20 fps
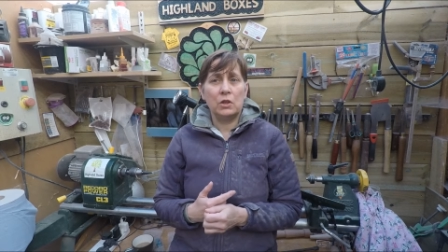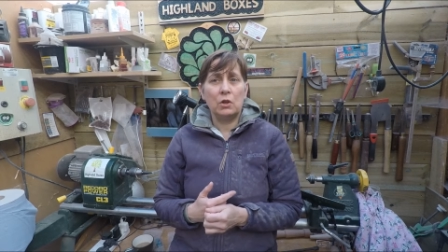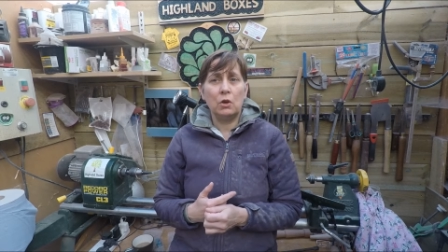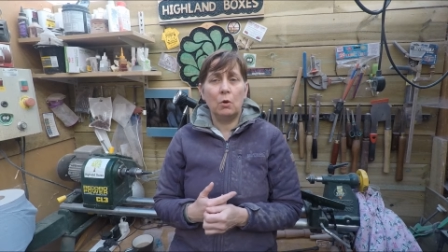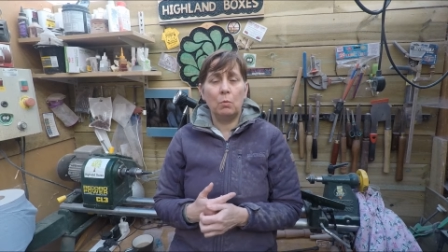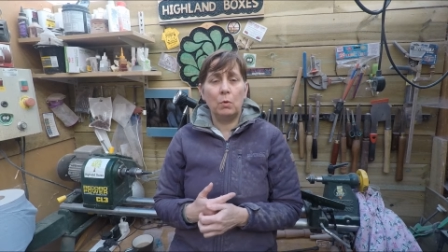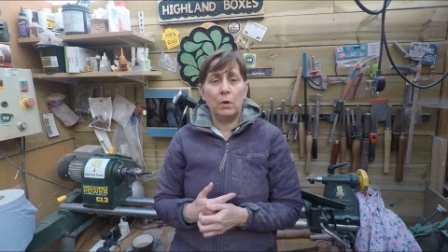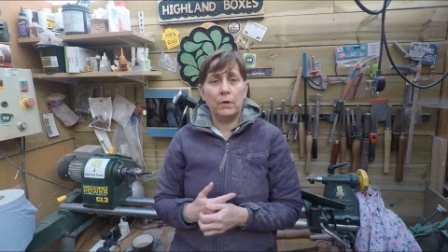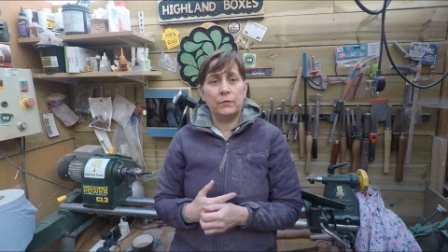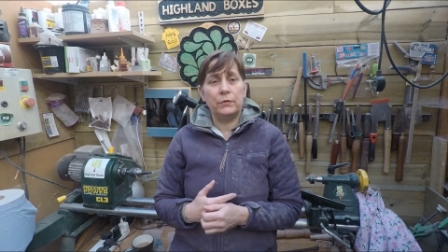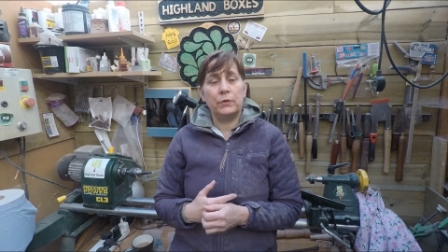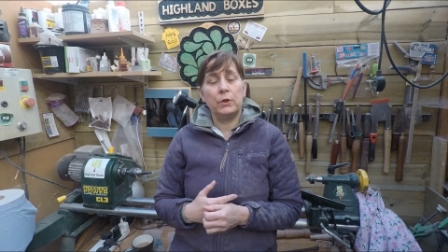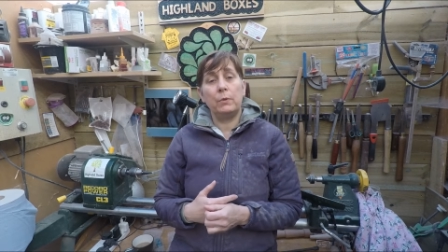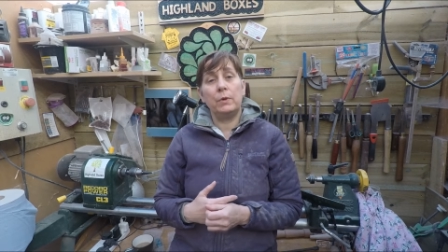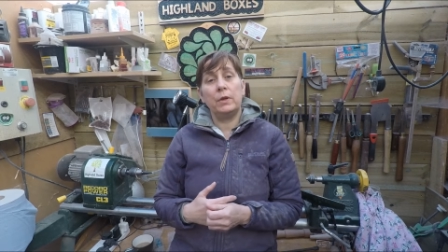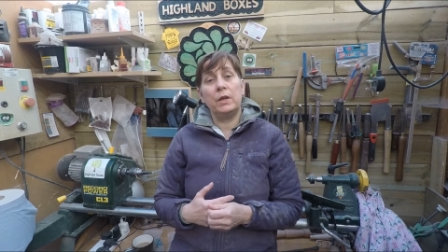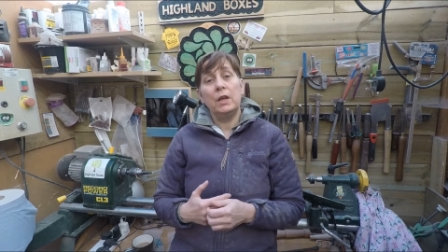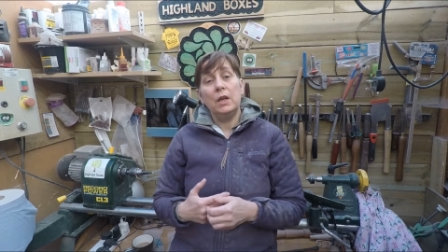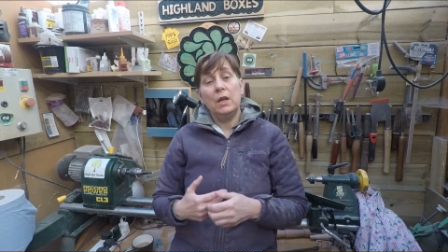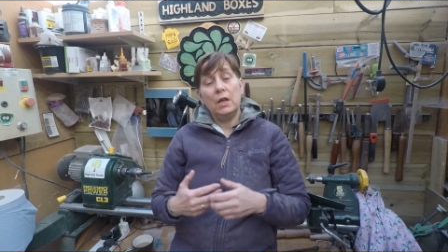not worth
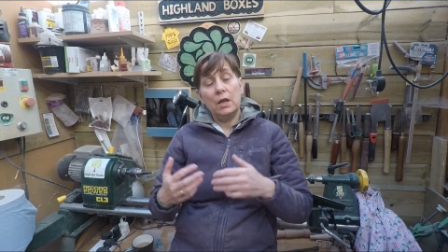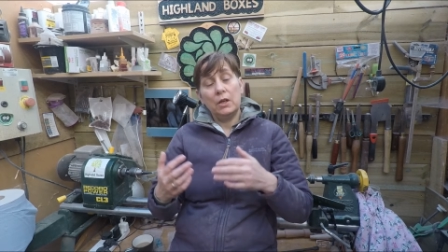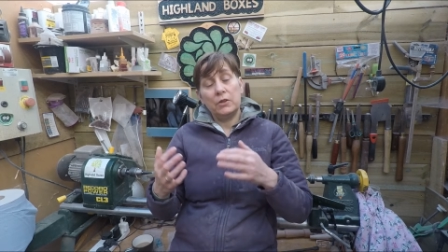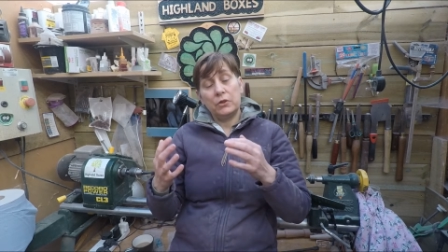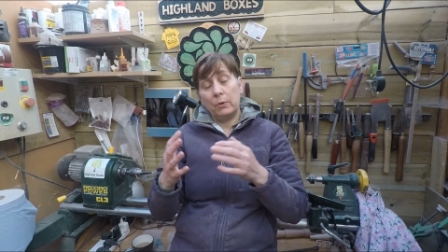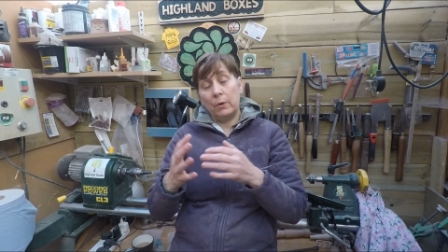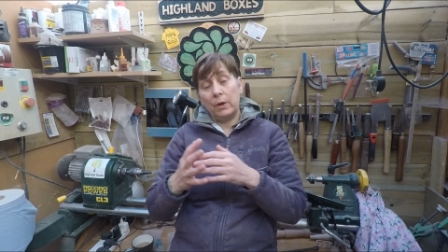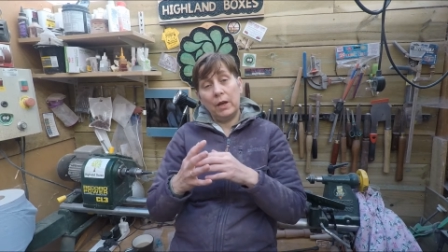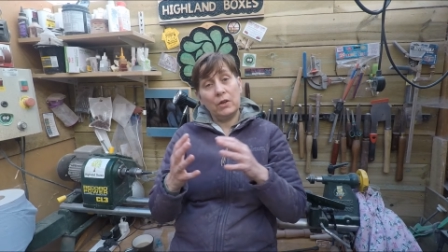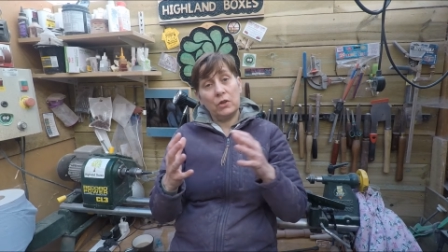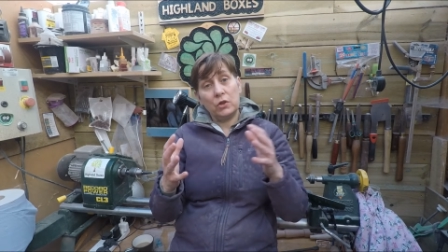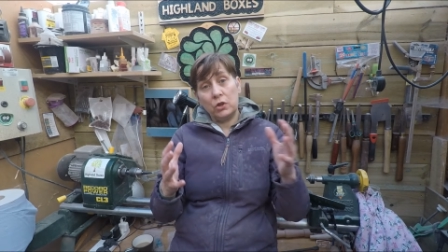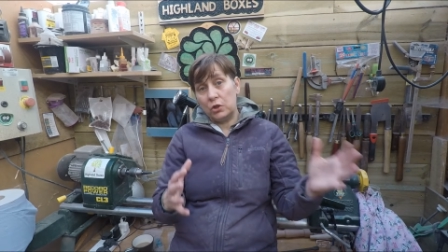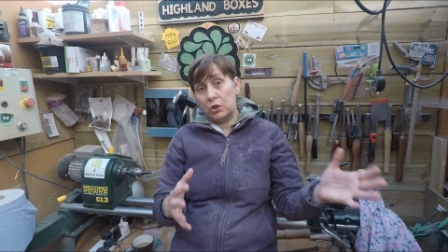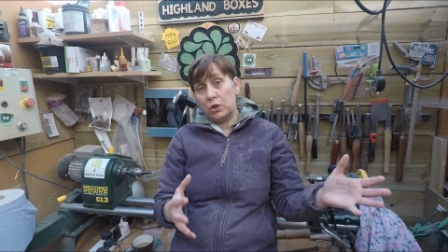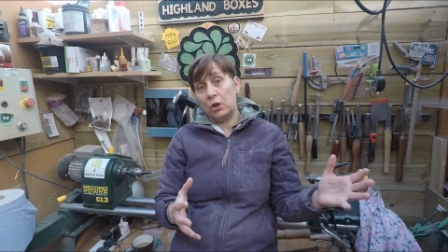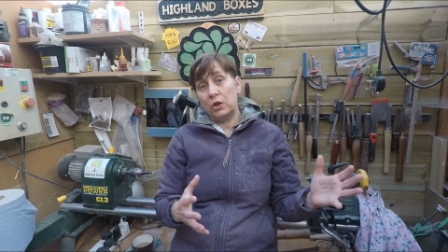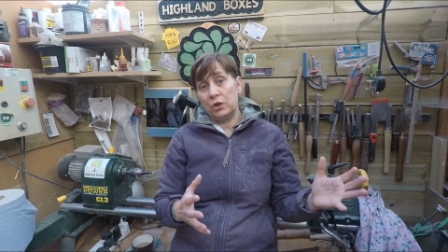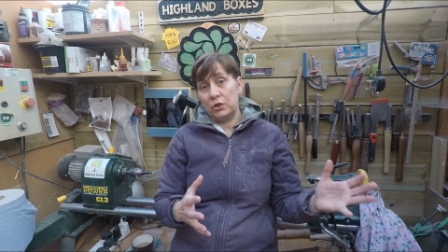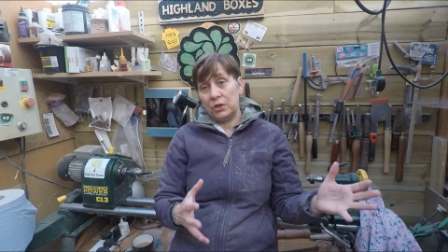doing. So I actually
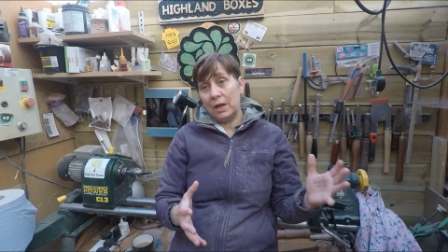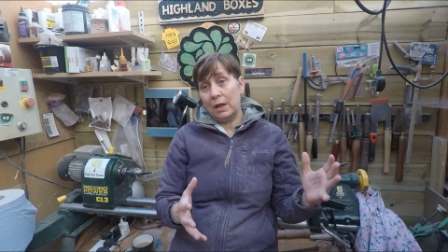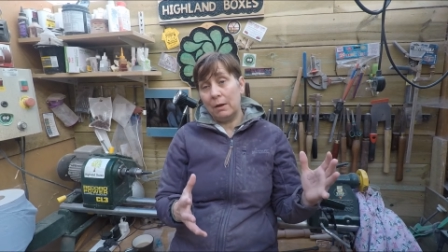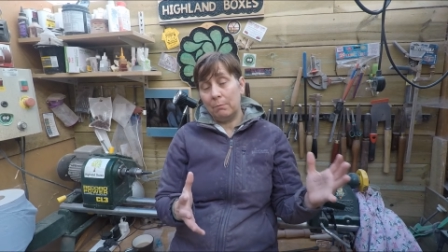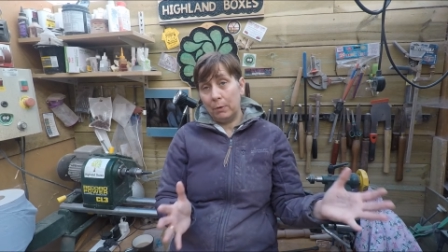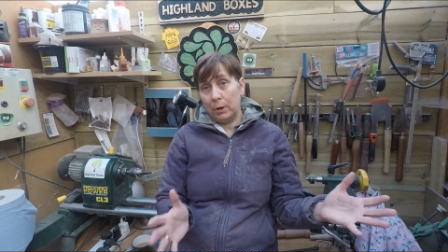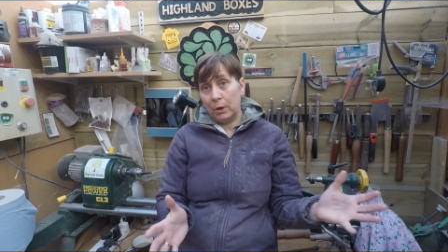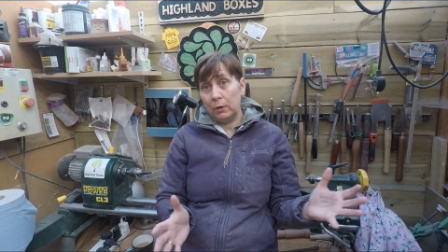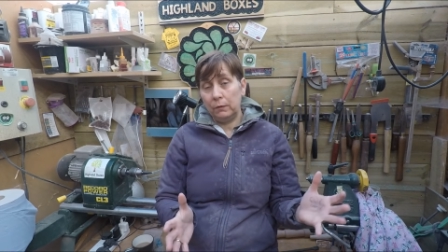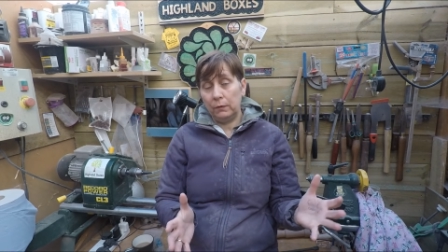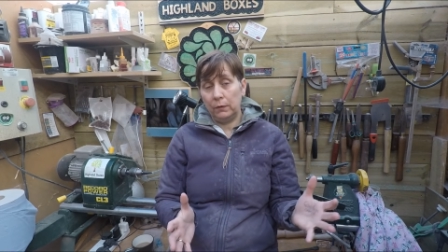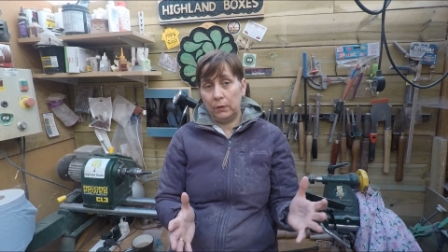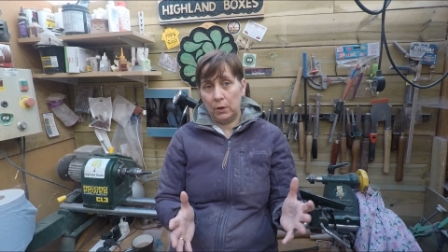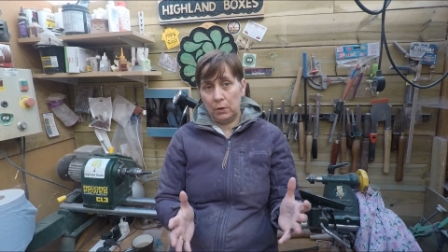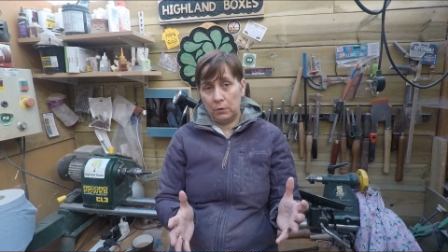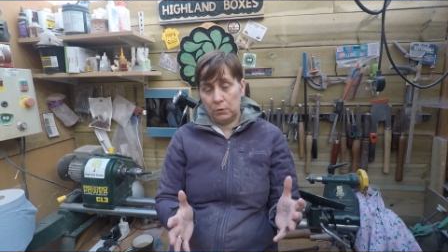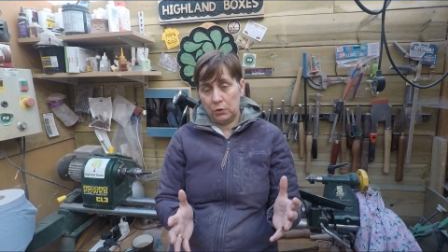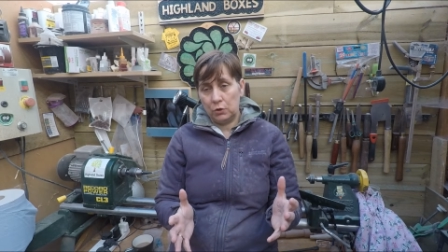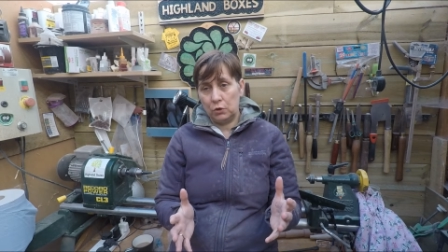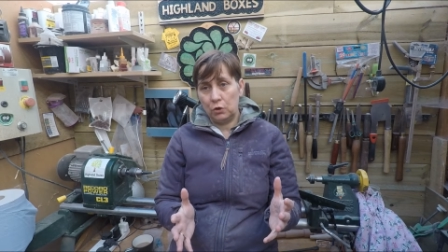turned down both of
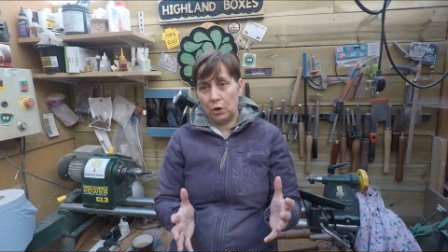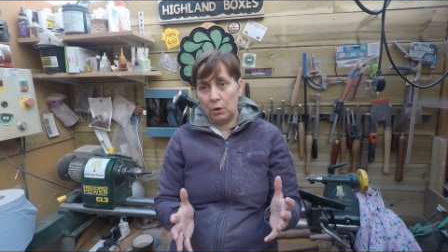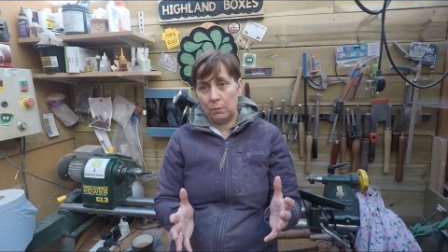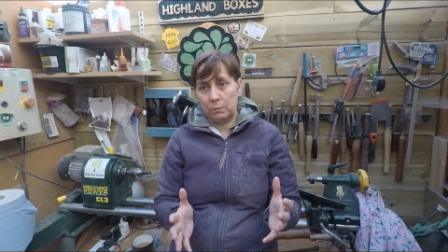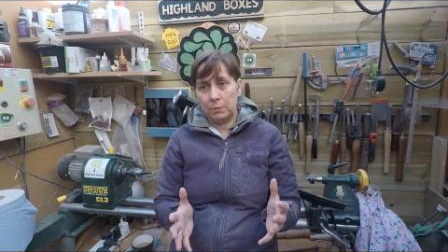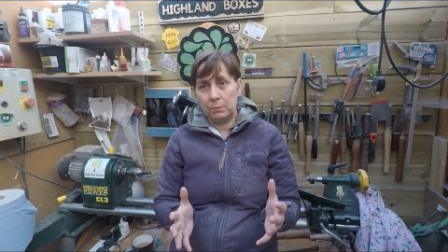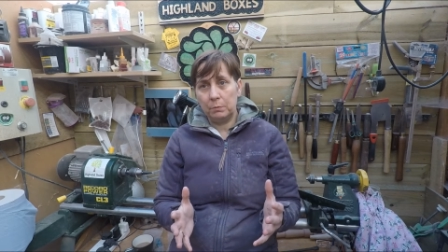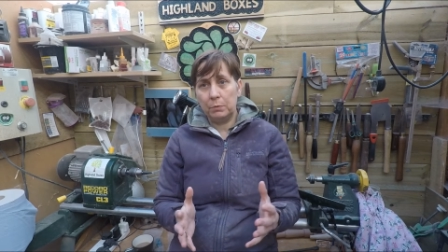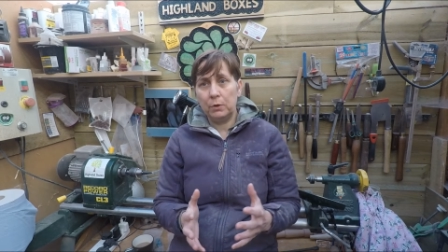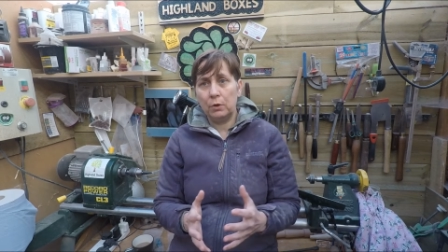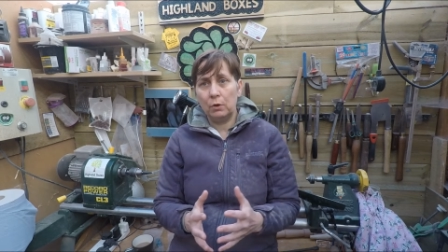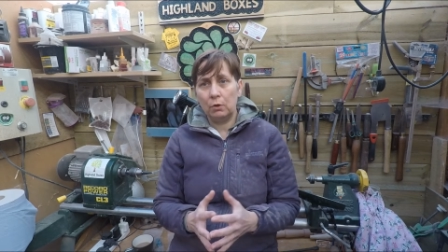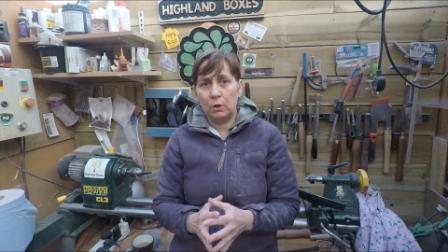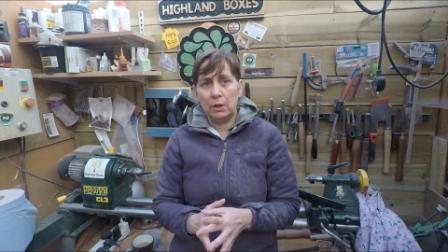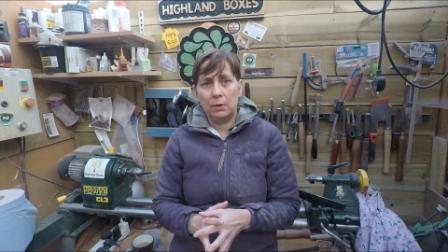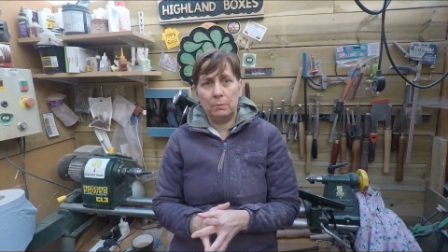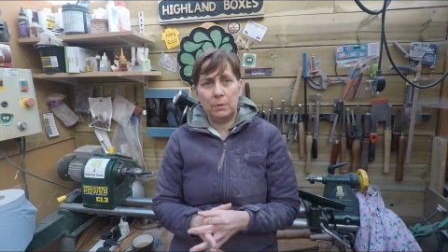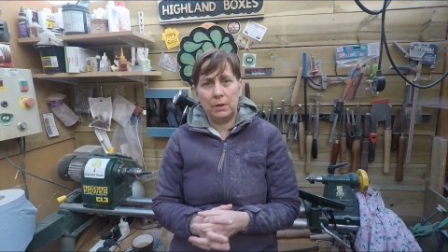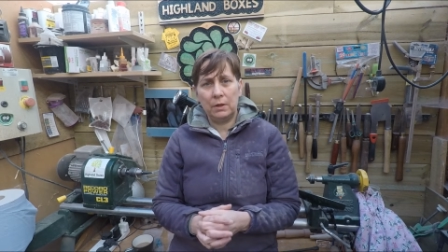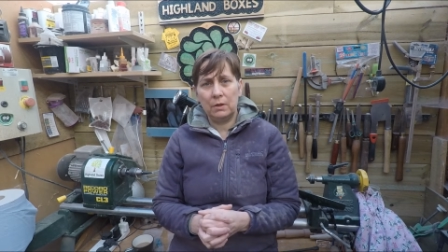those jobs purely
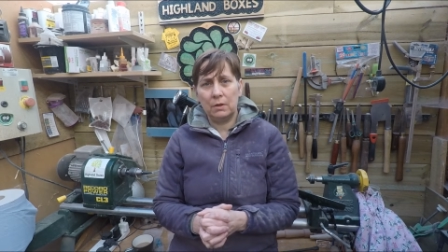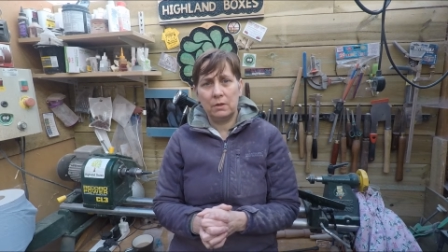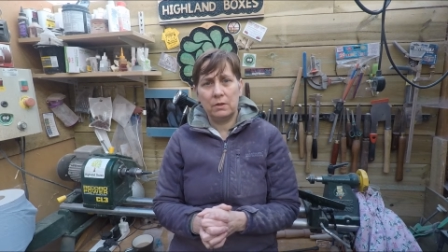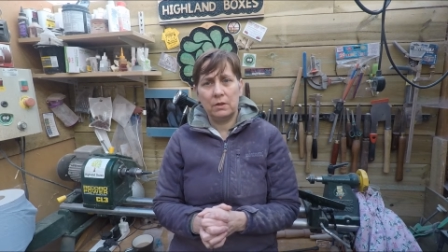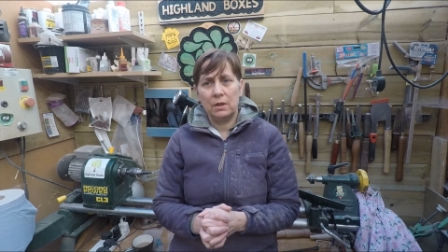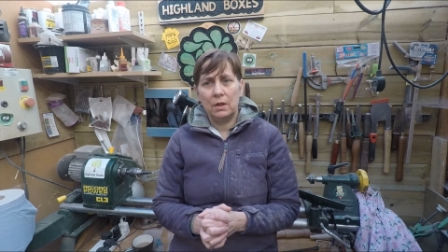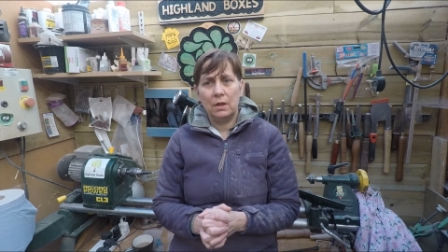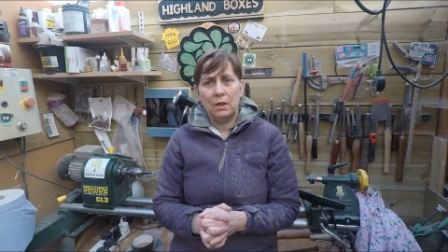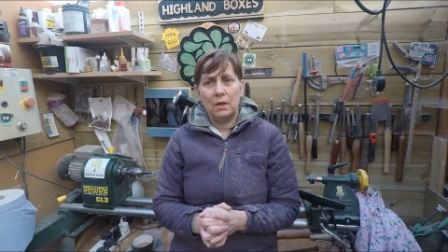because